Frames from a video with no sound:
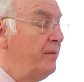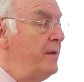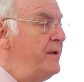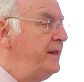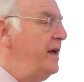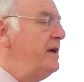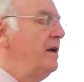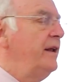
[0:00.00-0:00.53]
Let me
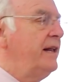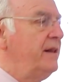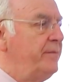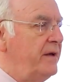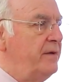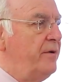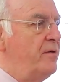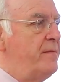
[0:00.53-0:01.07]
tell you a little
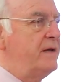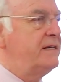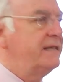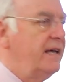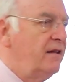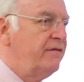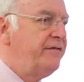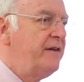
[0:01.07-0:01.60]
bit about
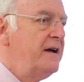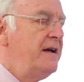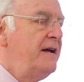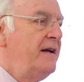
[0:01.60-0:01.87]
myself.